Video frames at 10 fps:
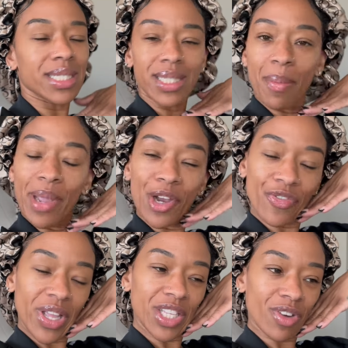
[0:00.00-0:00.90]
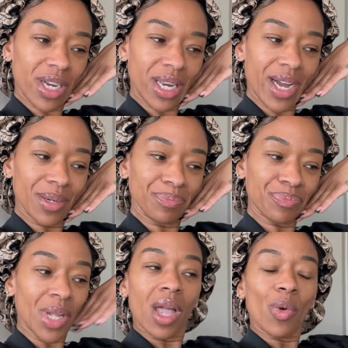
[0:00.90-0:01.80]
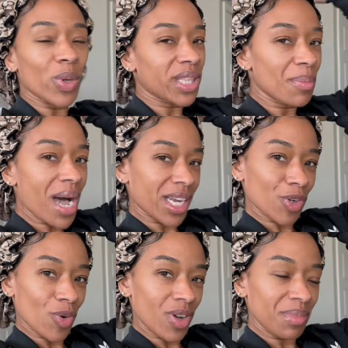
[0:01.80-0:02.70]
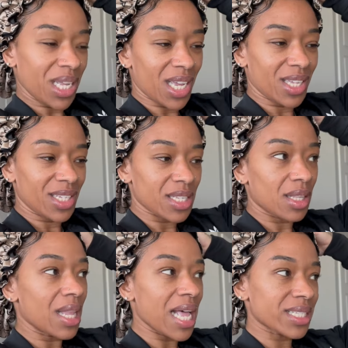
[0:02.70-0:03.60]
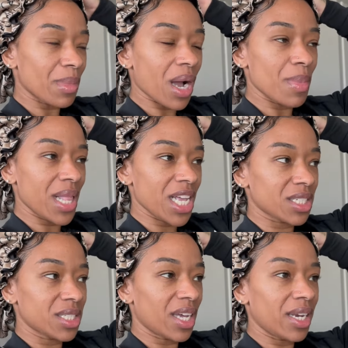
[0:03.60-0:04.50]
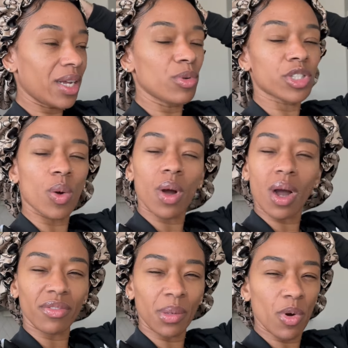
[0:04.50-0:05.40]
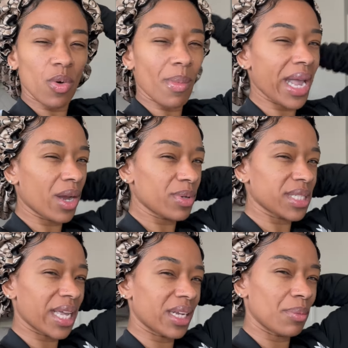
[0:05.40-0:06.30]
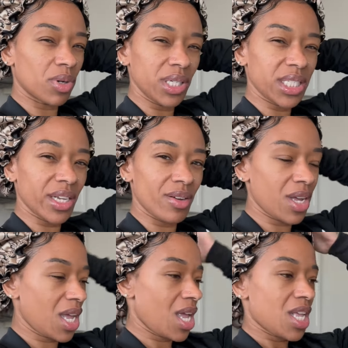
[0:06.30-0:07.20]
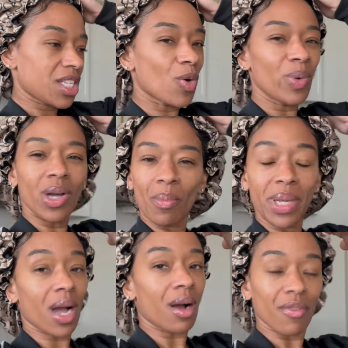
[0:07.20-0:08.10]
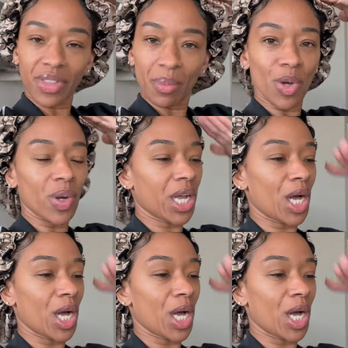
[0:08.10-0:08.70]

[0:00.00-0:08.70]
is the bare face right now with the bonnet on because last time I got my lashes done, it was so uncomfortable and my hair was like in a ponytail. So we're gonna be comfortable and